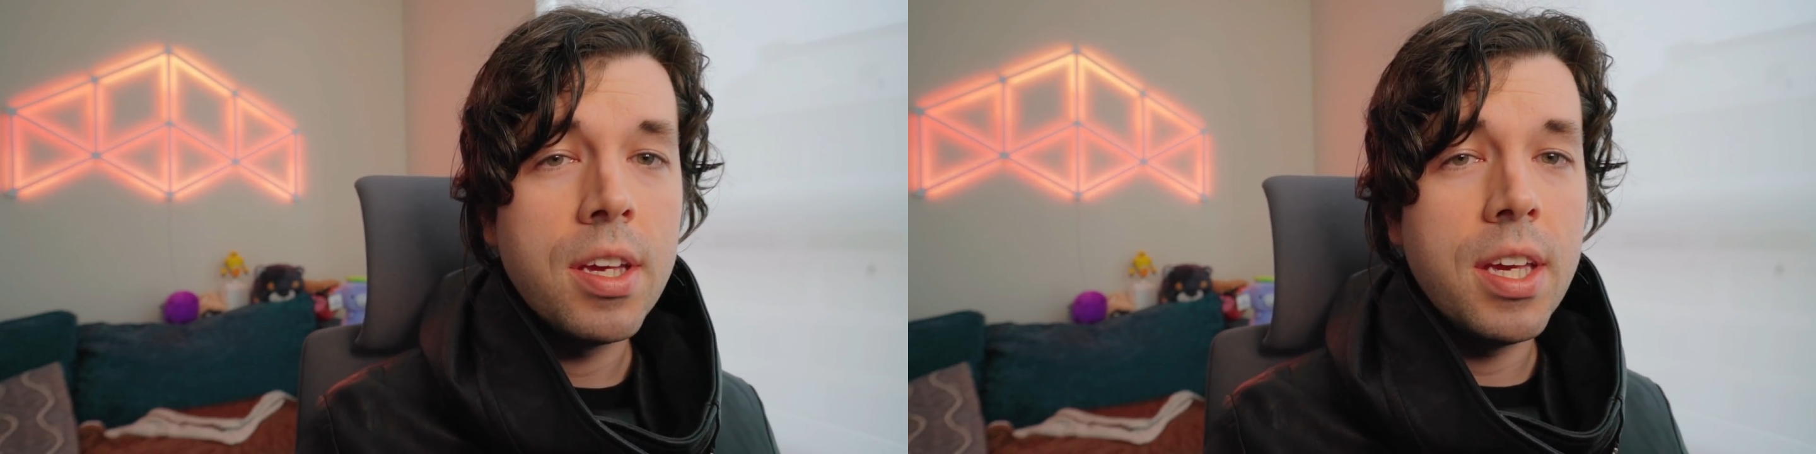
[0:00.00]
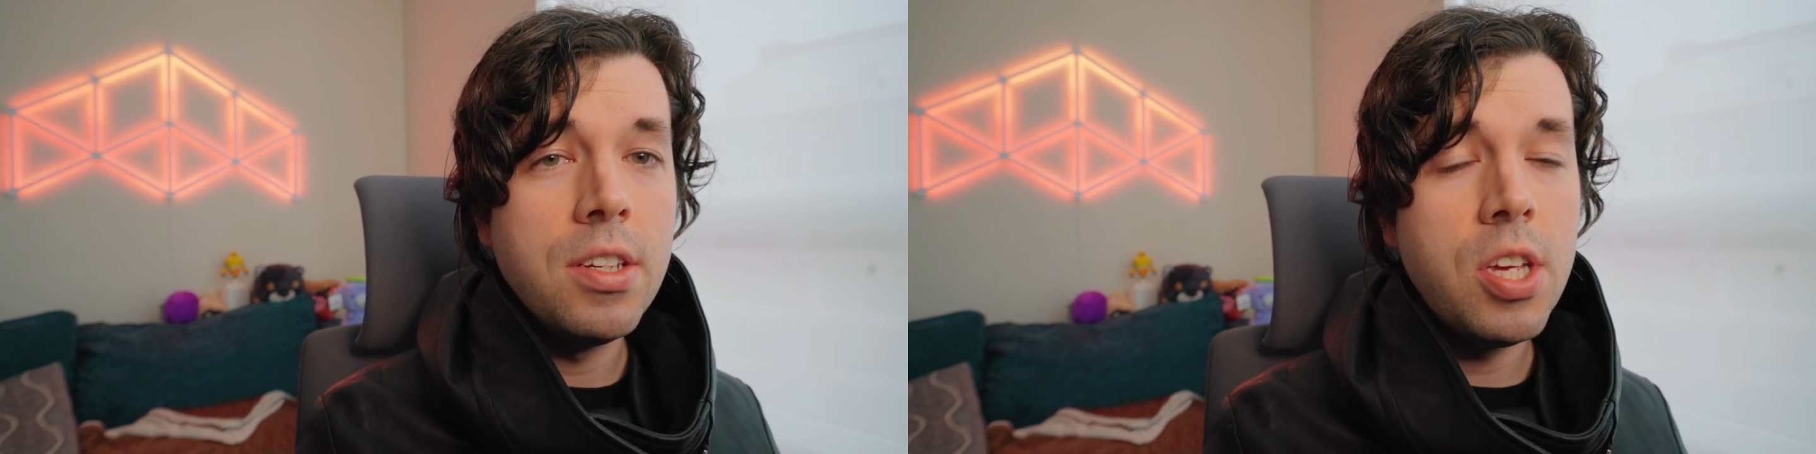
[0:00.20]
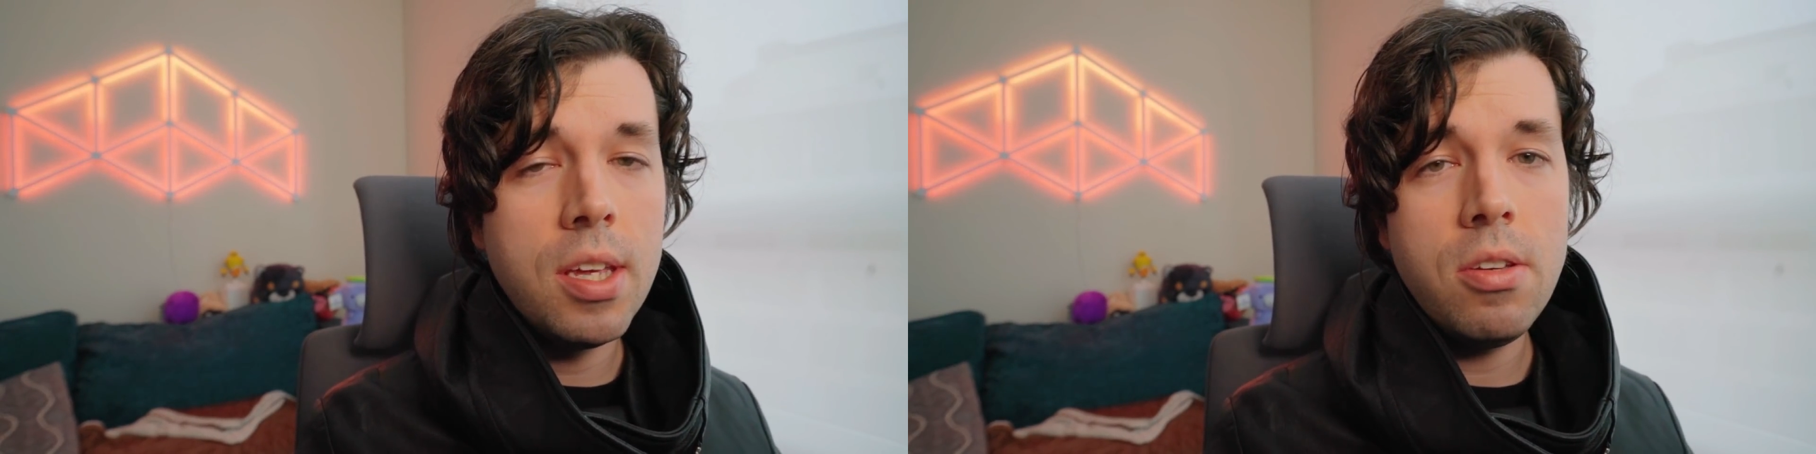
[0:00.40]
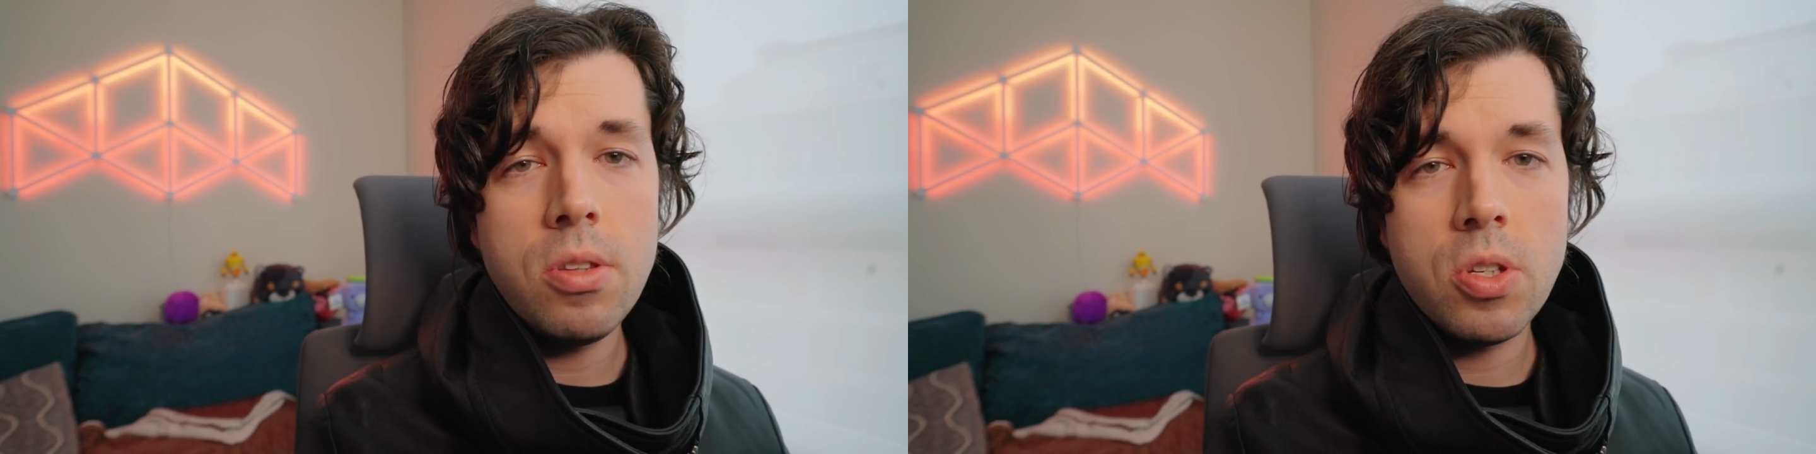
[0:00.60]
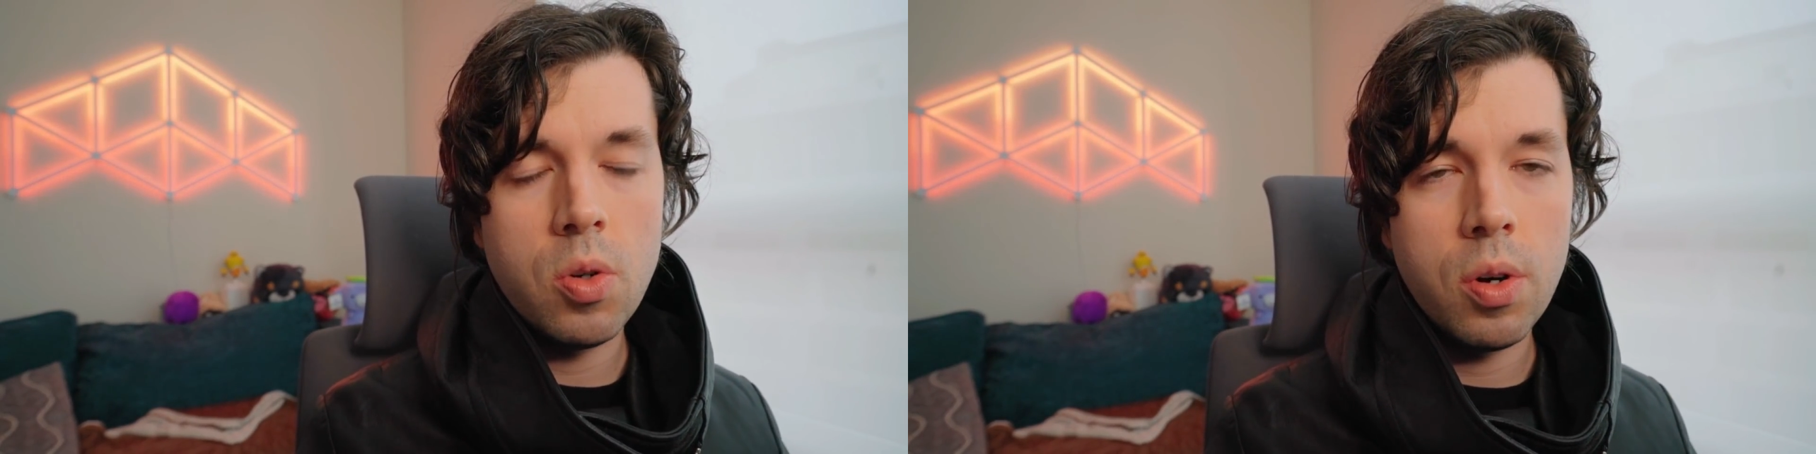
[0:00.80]
continue
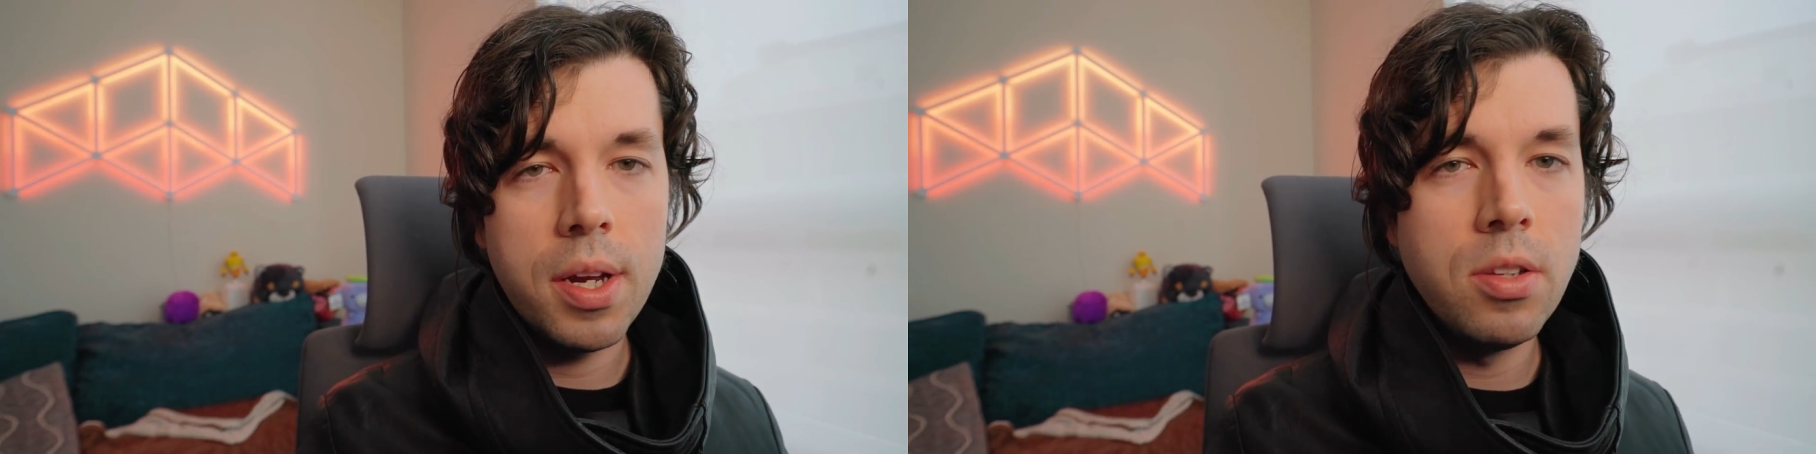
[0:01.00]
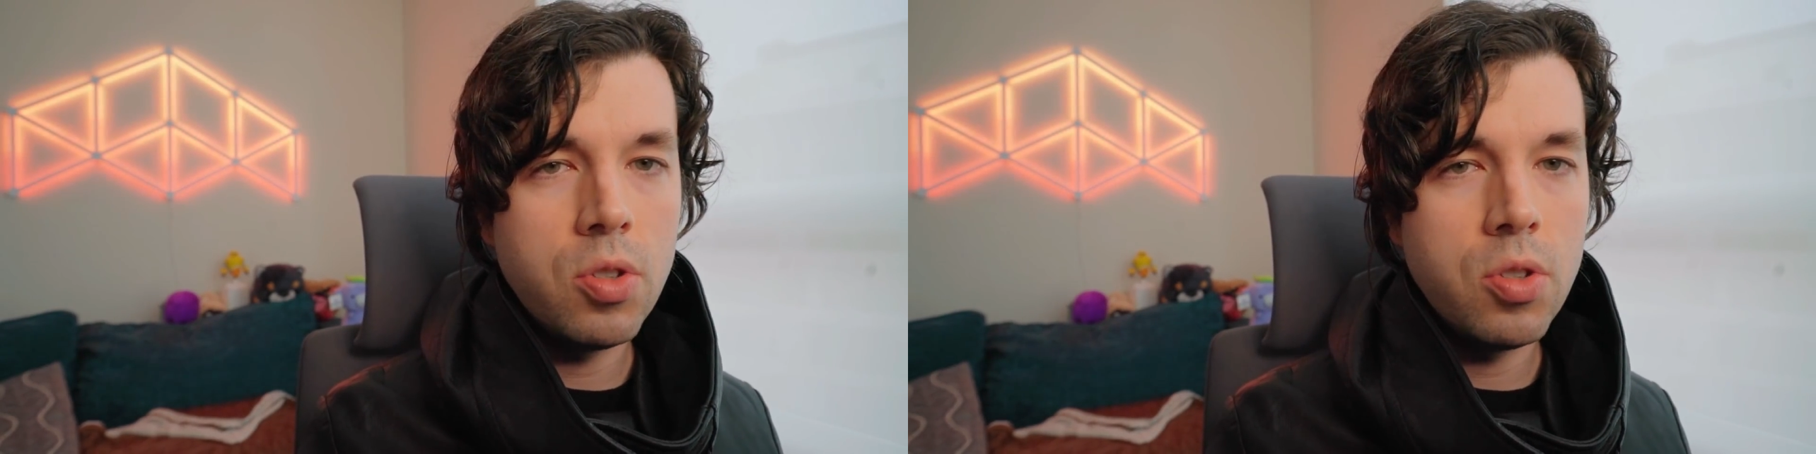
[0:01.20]
the story in